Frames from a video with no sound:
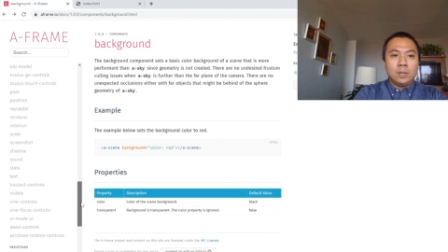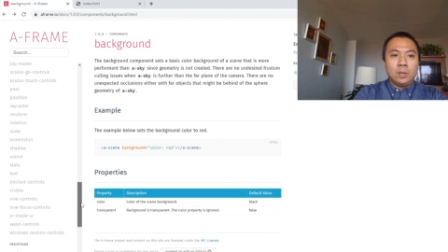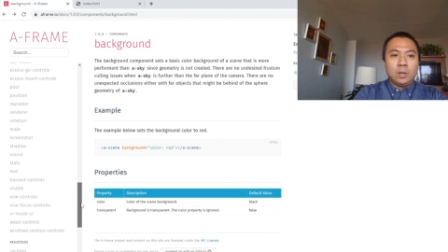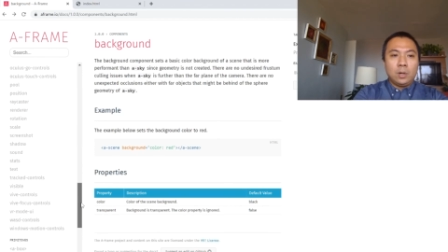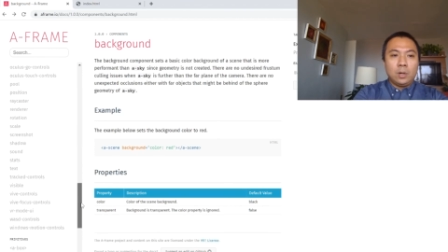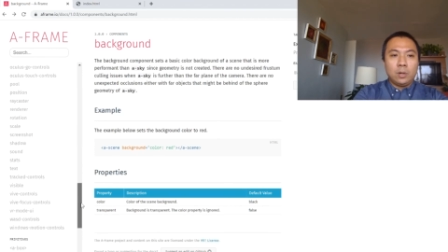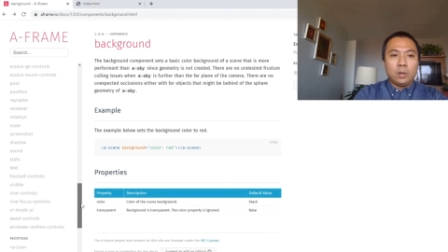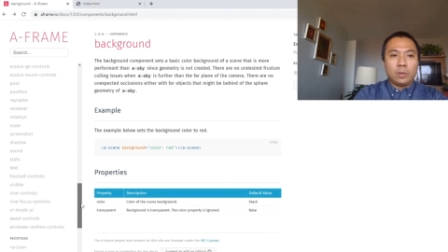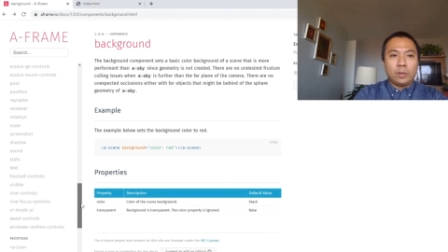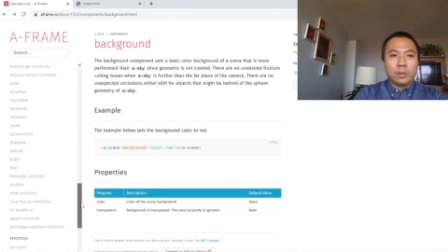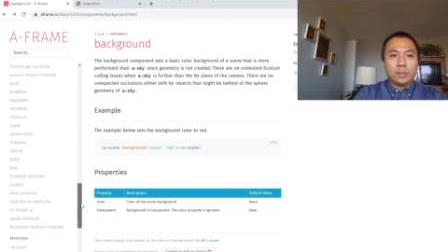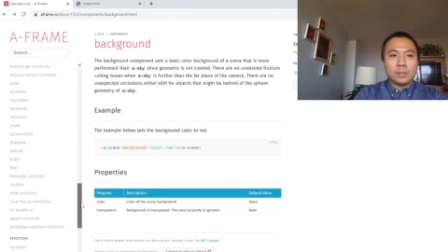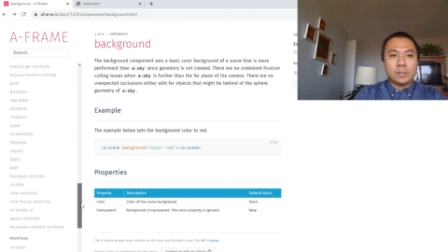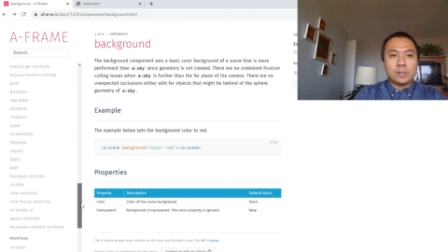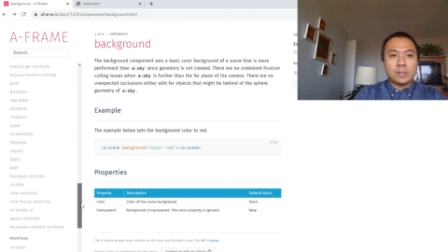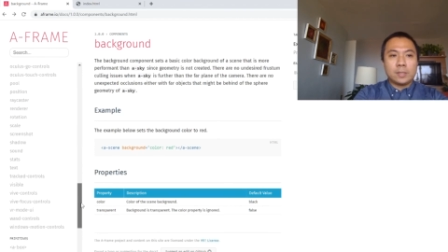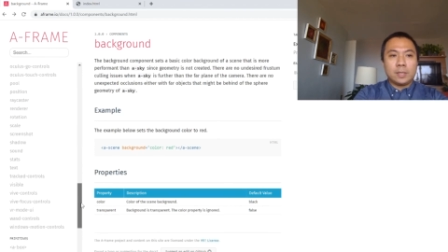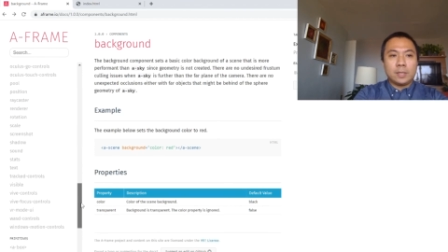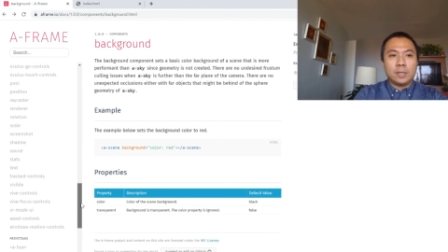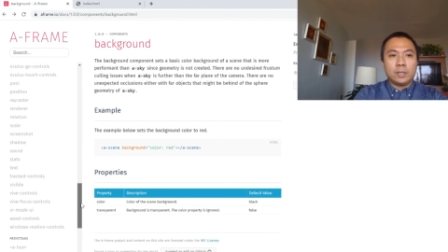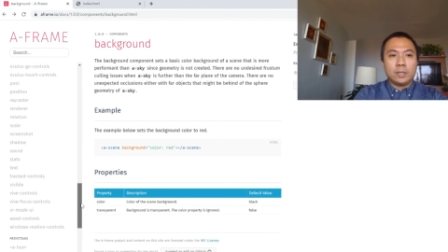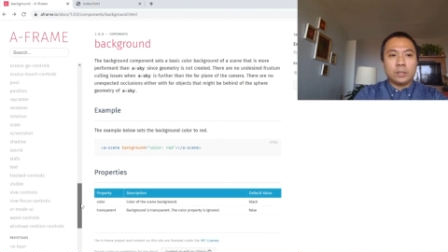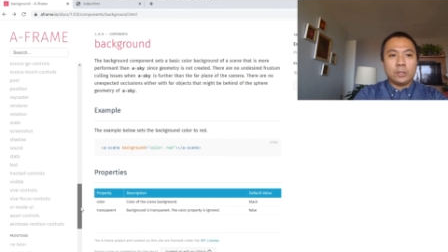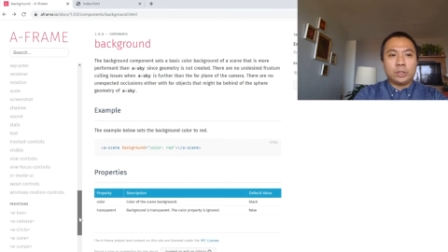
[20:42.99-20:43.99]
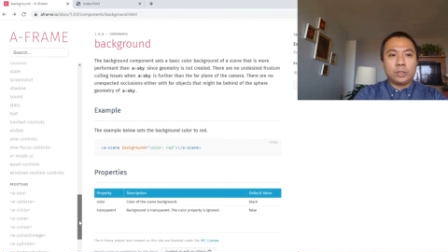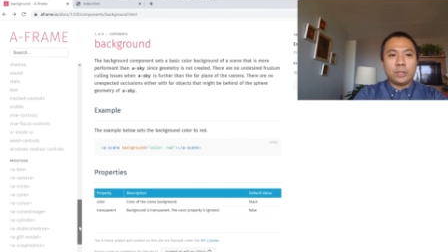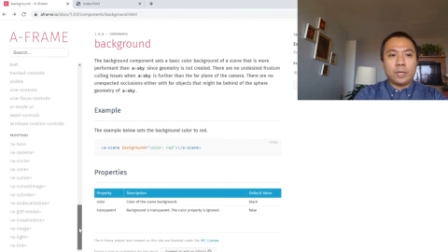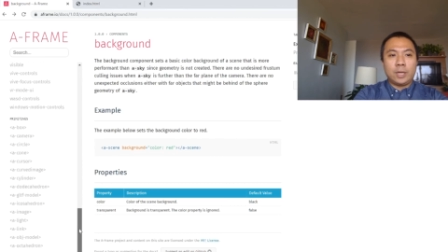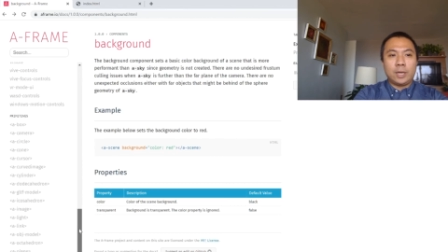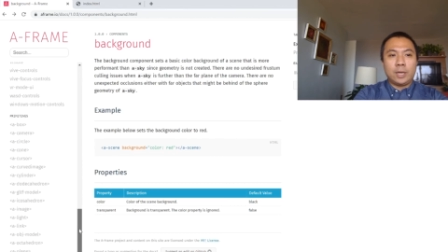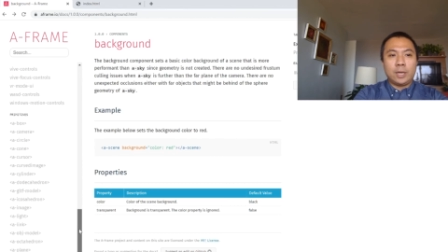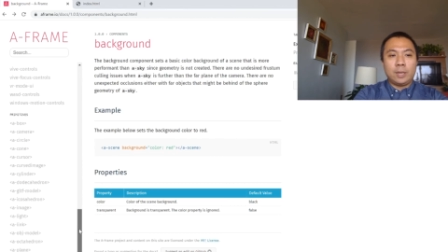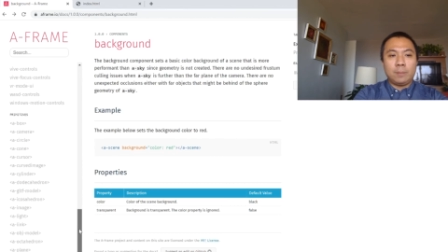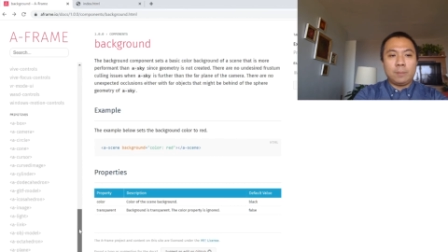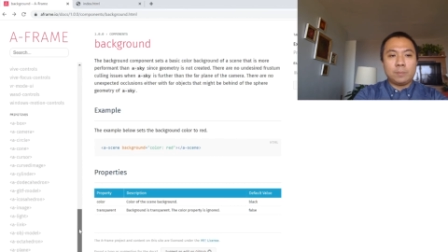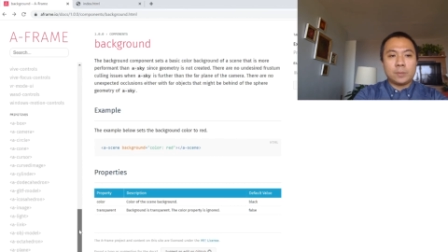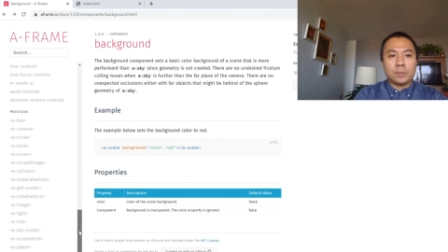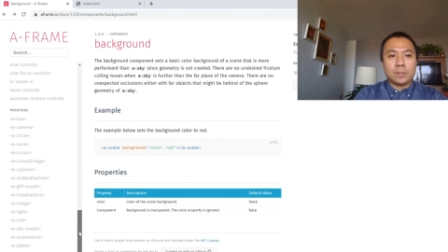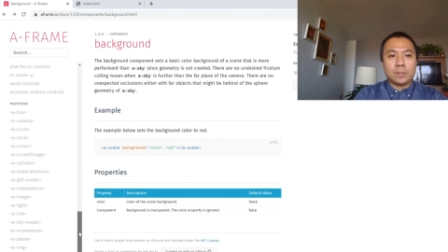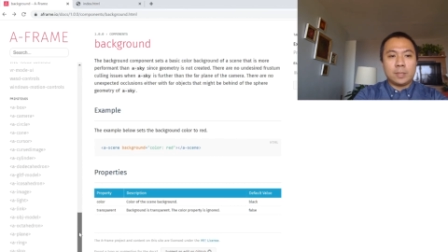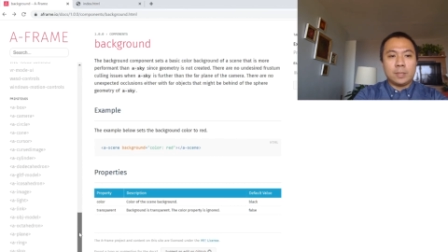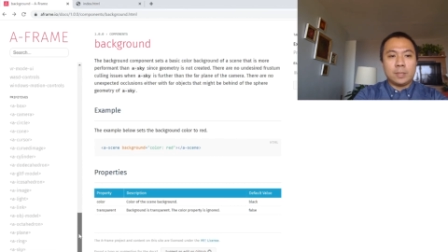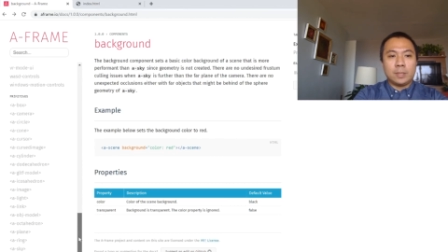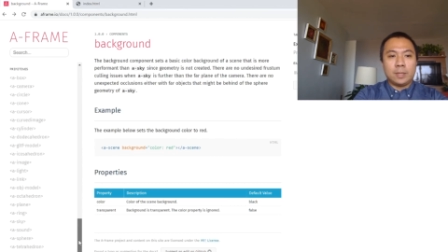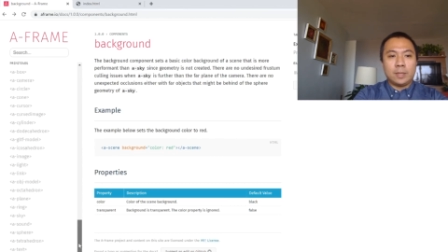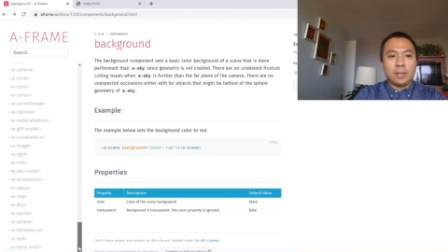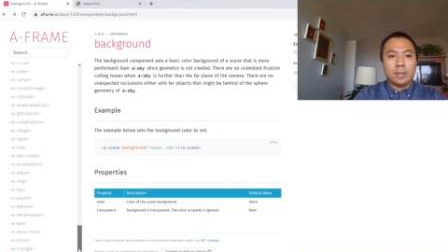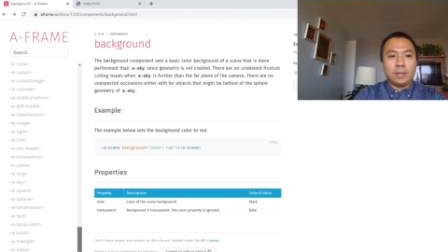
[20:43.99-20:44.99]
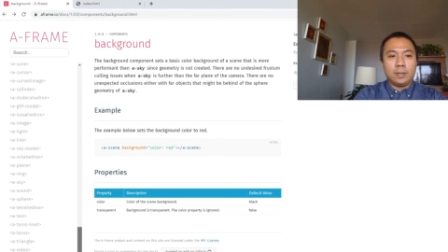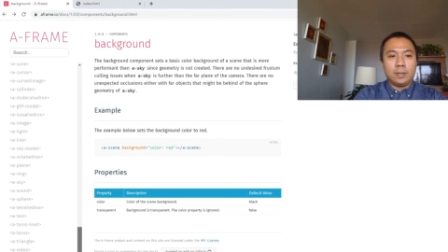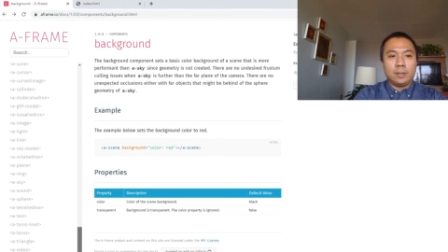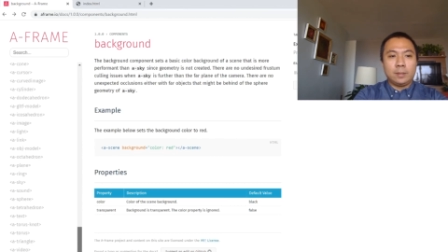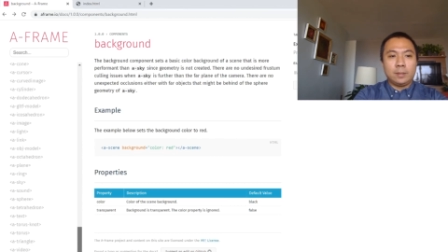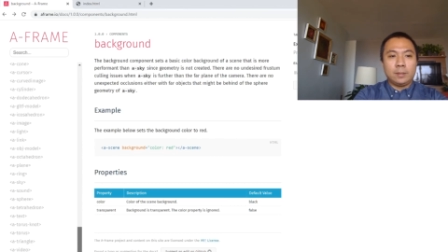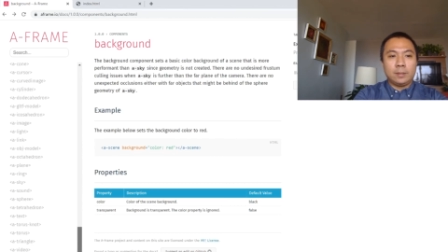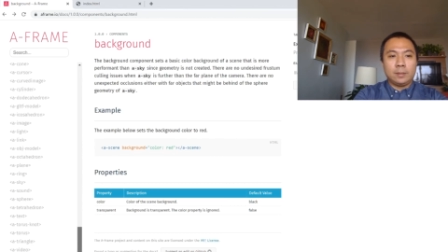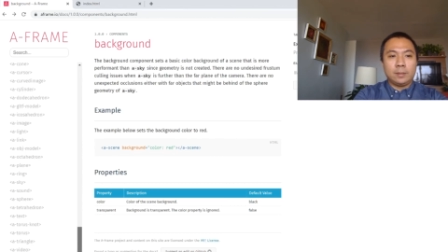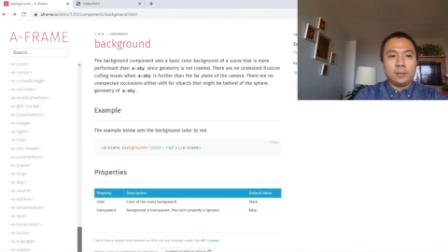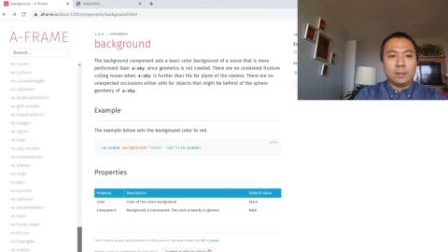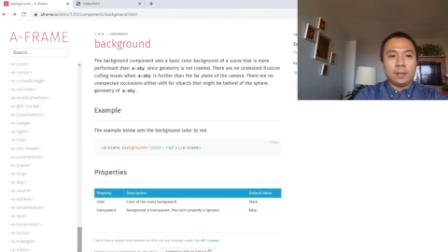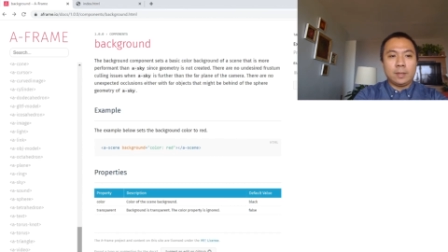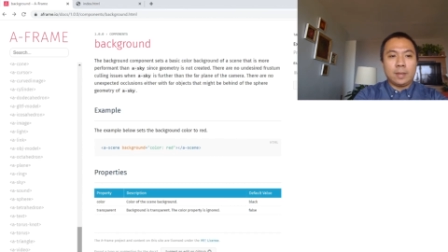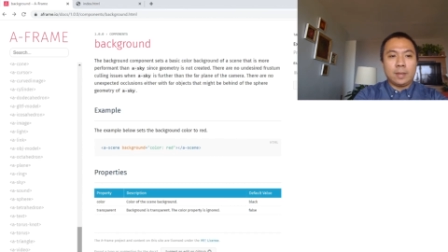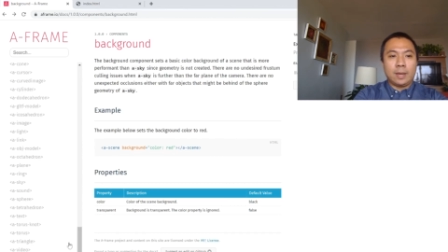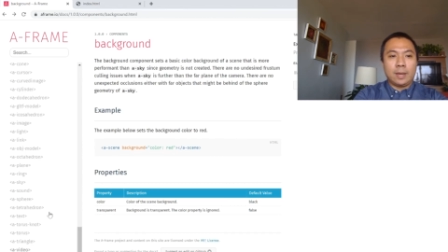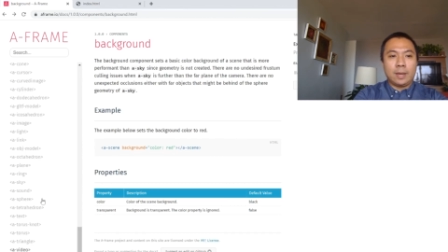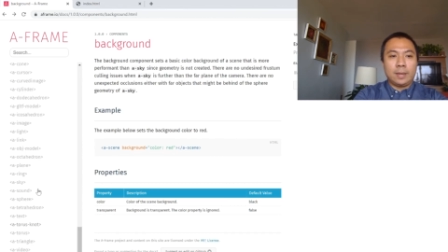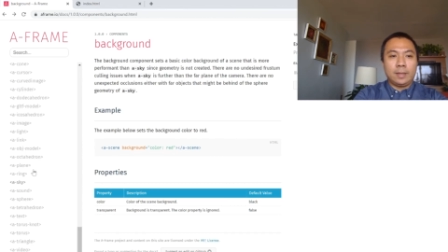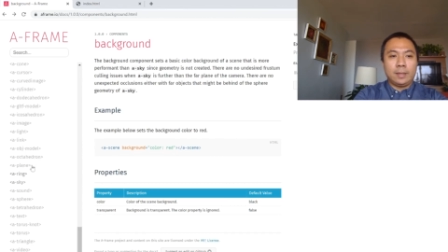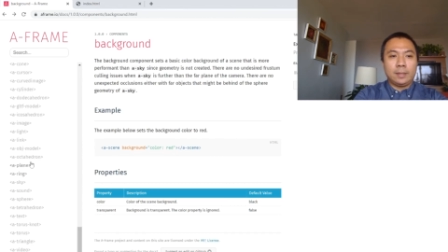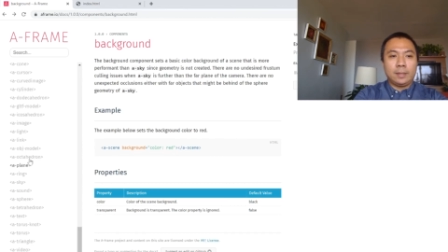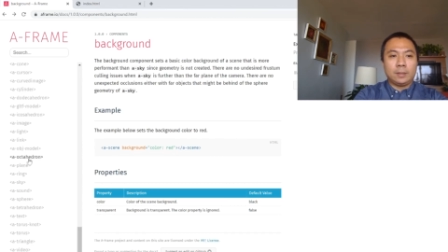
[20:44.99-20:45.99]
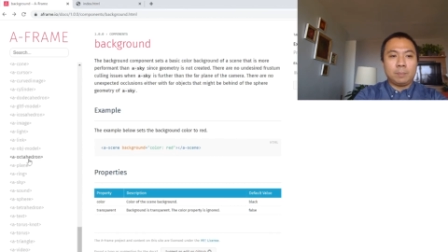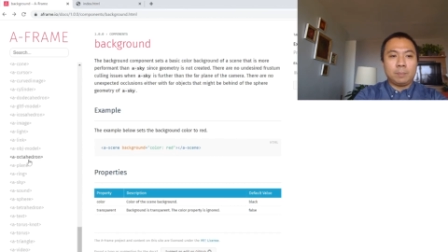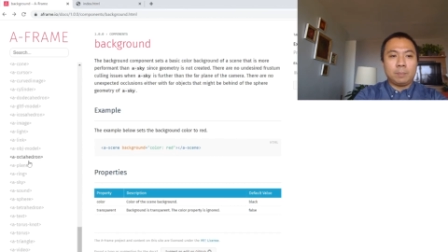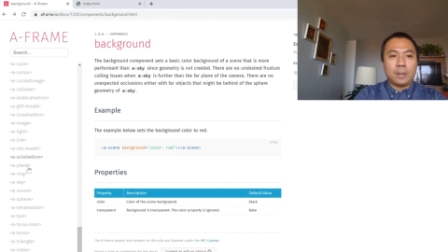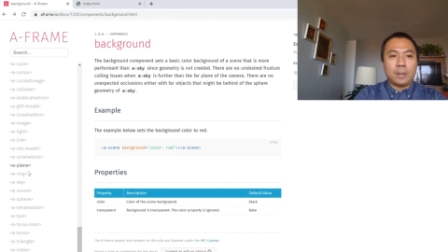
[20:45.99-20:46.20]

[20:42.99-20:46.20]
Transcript: all these shapes, and then light,